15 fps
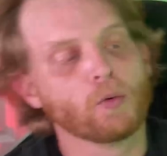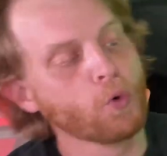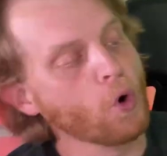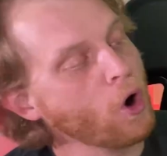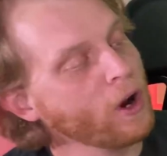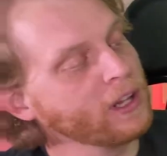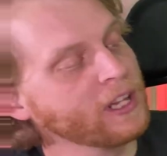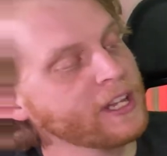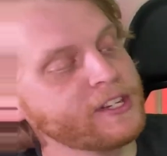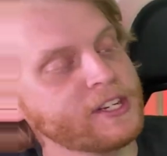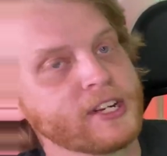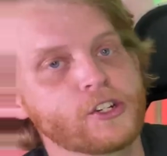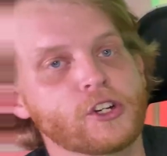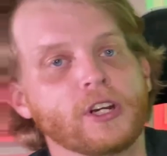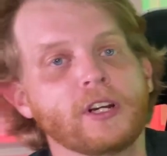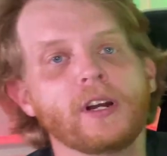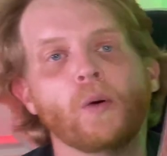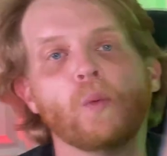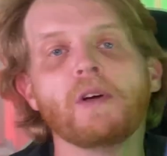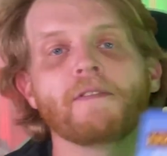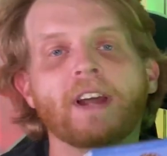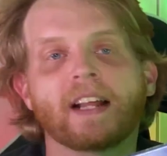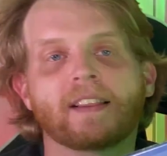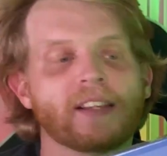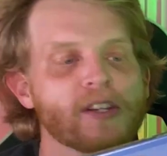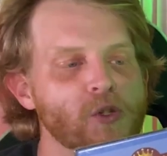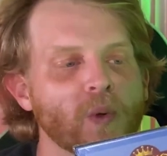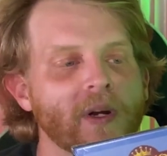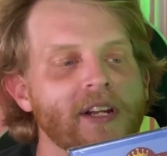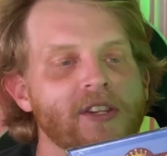Royal Edition. We've got
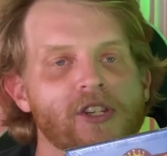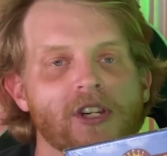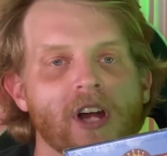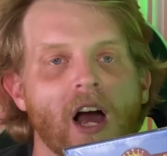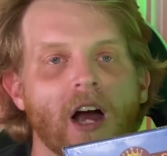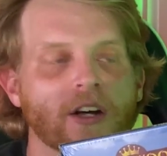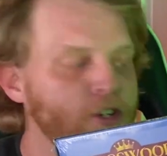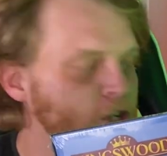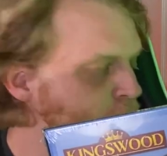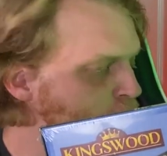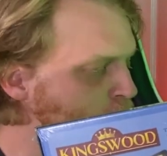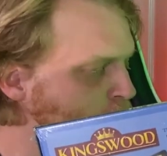this one in stock, just